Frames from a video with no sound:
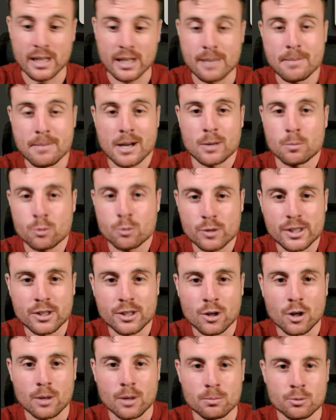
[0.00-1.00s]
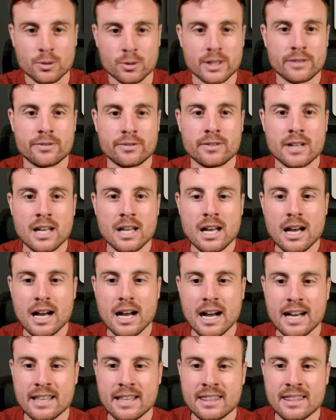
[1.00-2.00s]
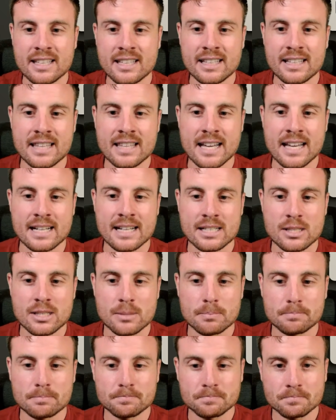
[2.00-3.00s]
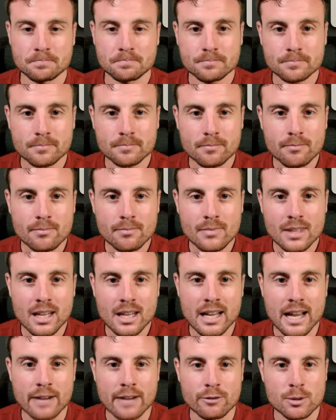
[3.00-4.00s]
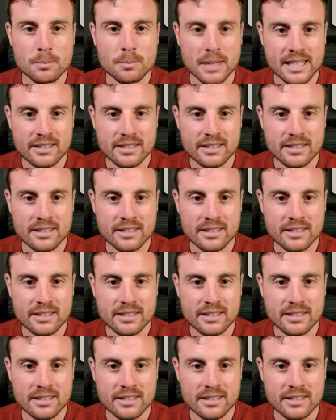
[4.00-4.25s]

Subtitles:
about a pre-call brief. I think that everybody